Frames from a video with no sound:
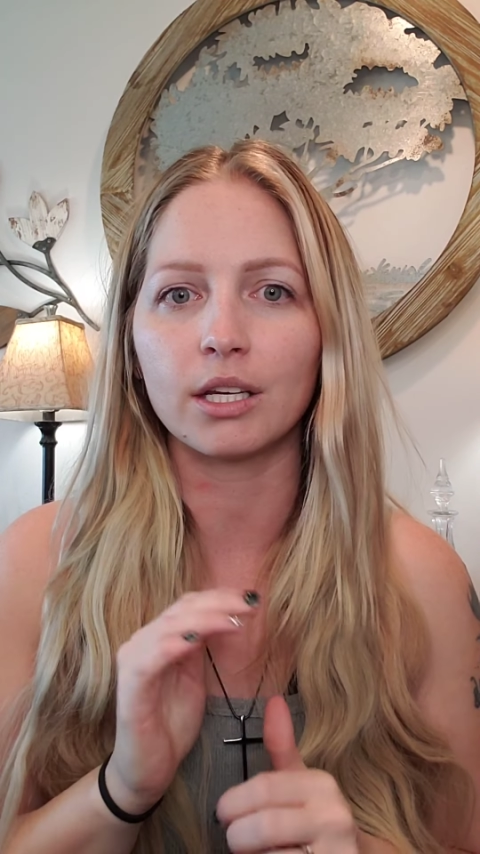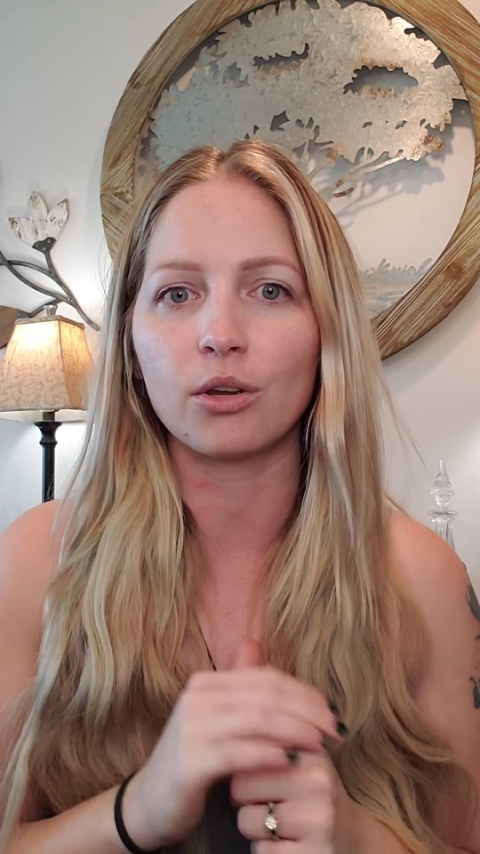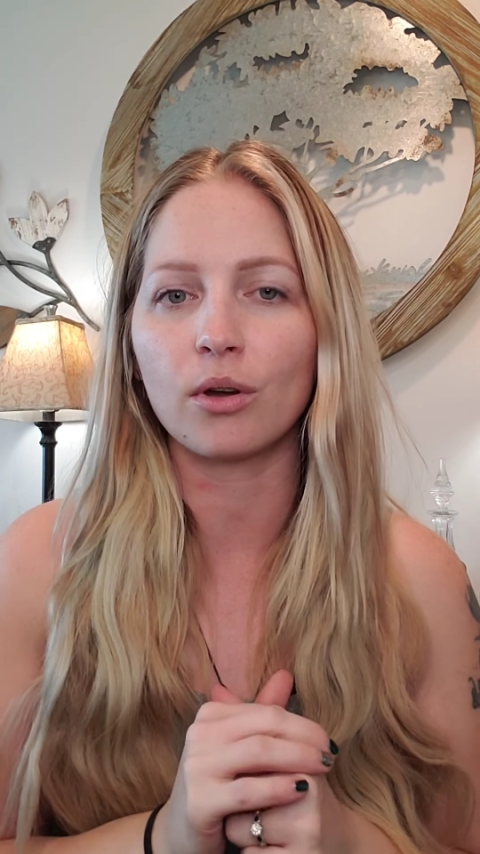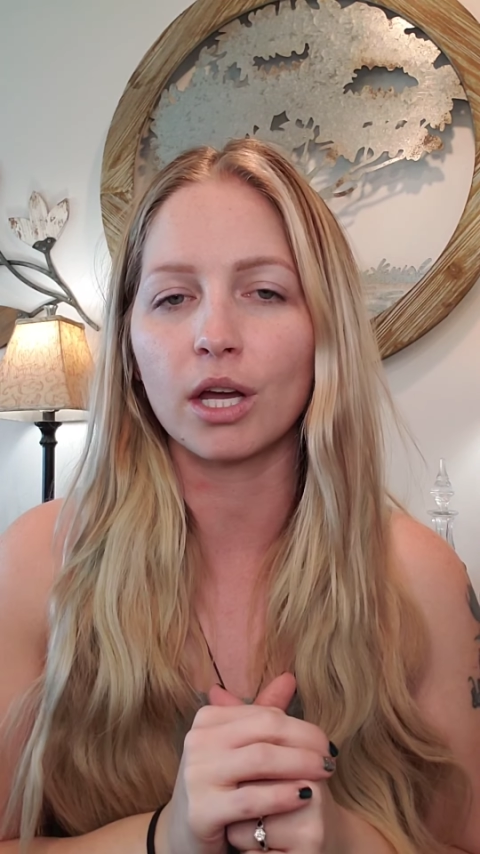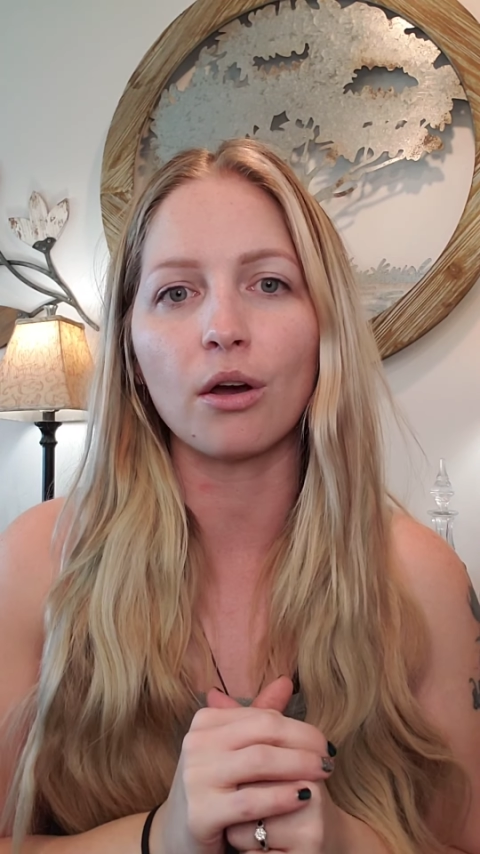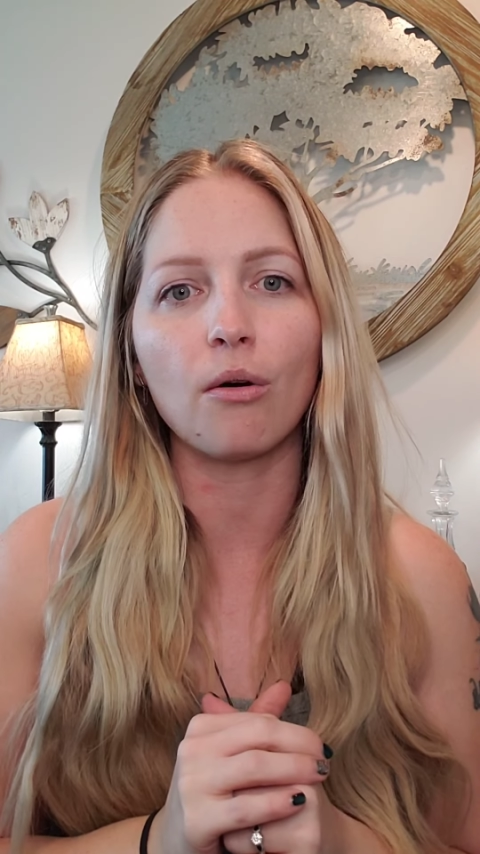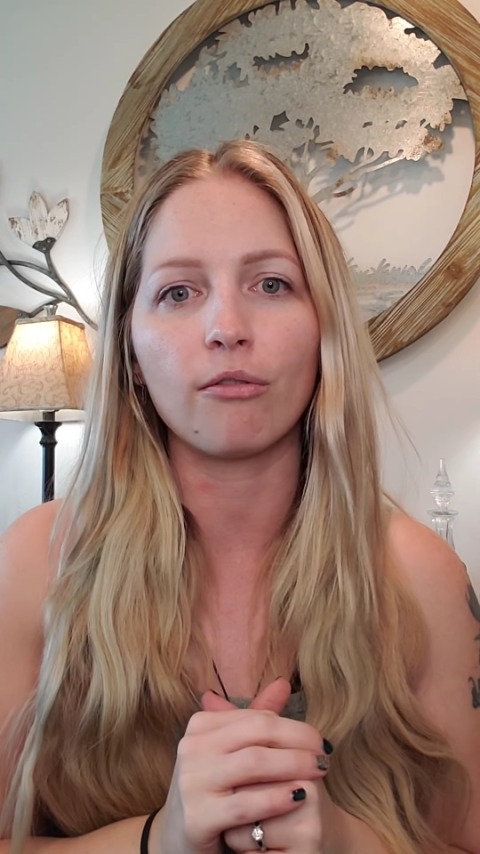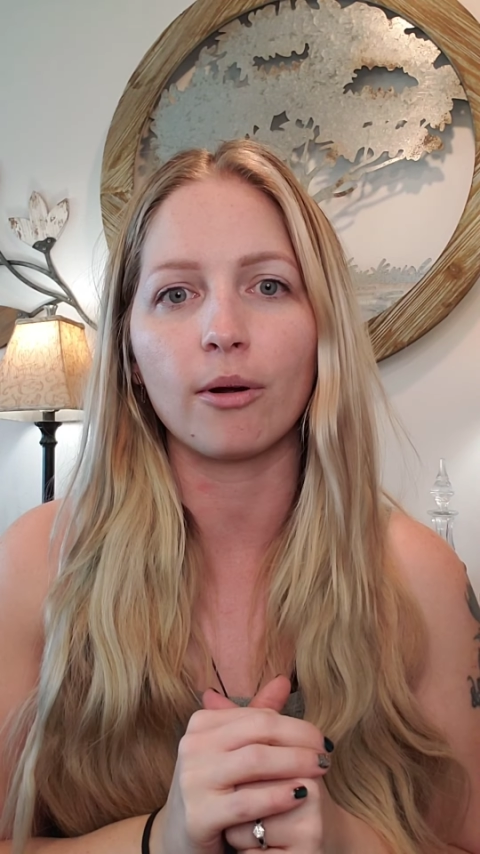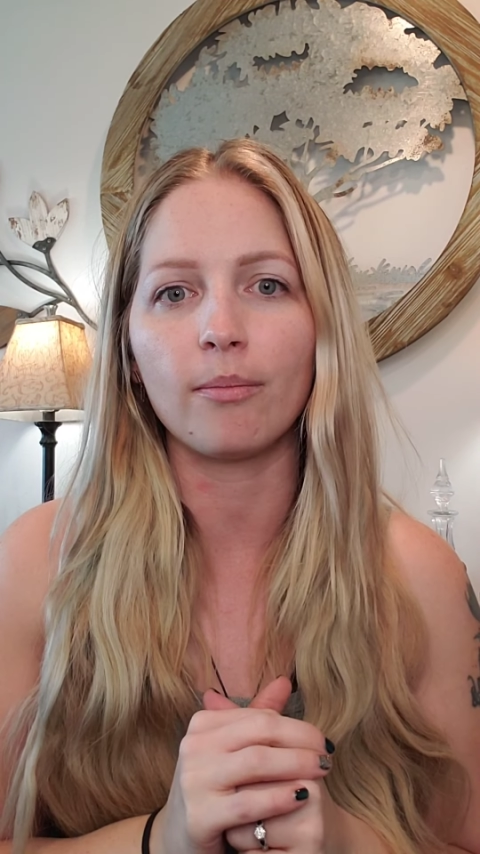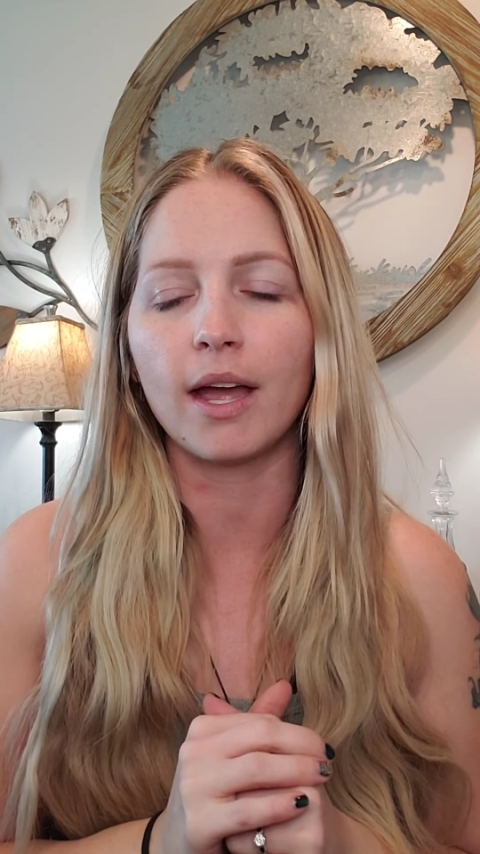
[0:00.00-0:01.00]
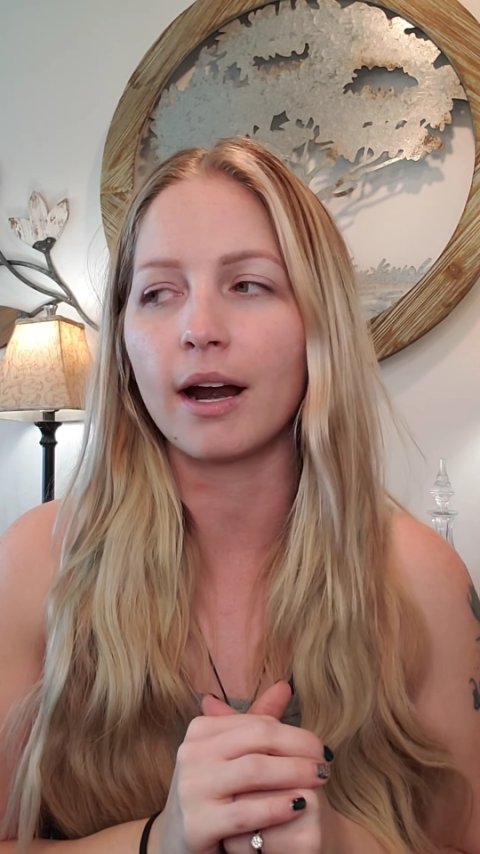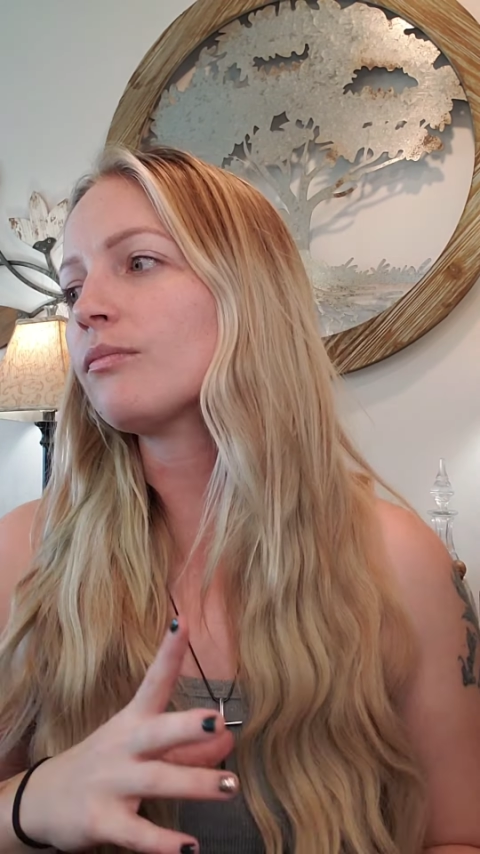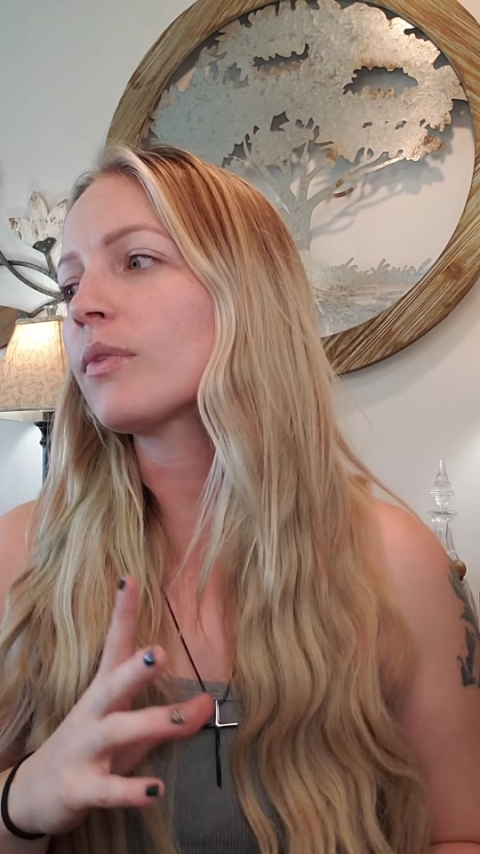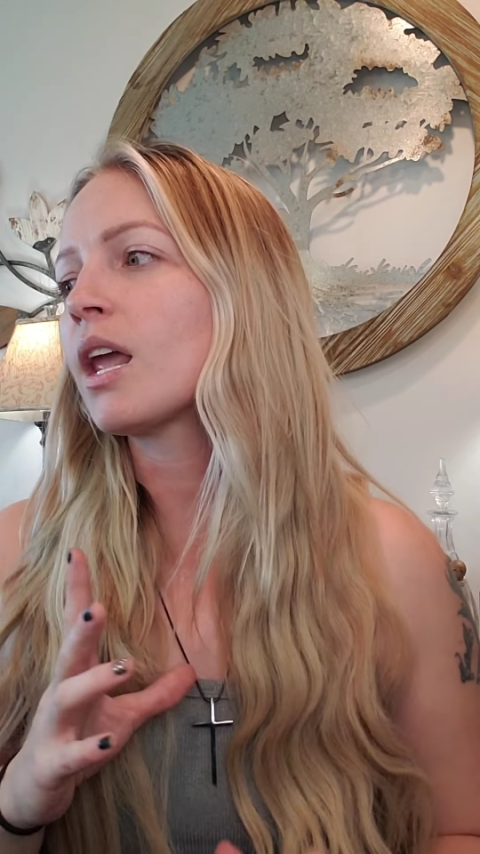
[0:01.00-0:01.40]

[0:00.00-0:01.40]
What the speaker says: and you can go from there.